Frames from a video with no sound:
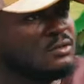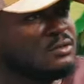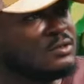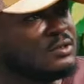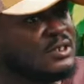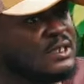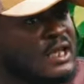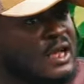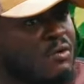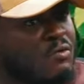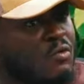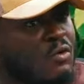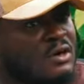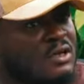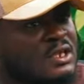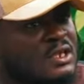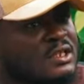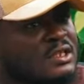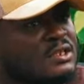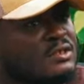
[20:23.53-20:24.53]
You see her
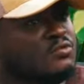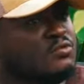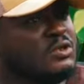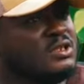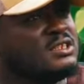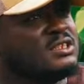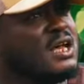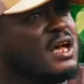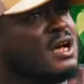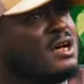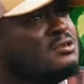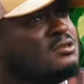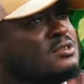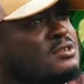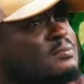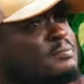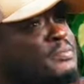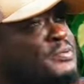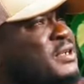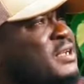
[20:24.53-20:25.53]
walking in
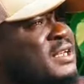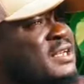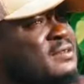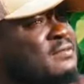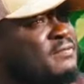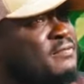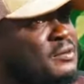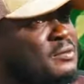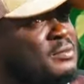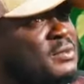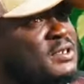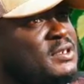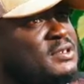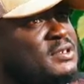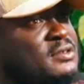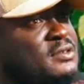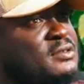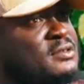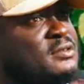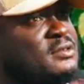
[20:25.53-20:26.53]
without
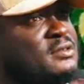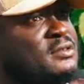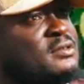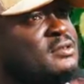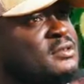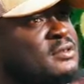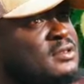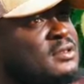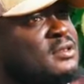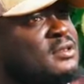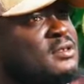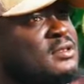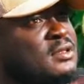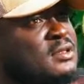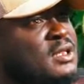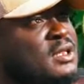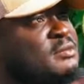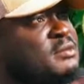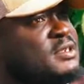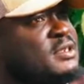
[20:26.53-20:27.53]
pre-information.
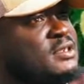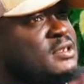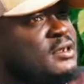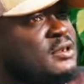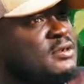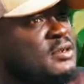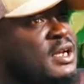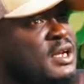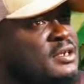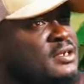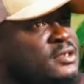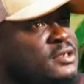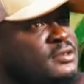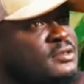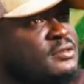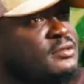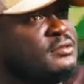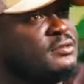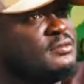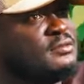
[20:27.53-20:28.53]
Let me see your
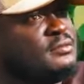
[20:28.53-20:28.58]
reaction.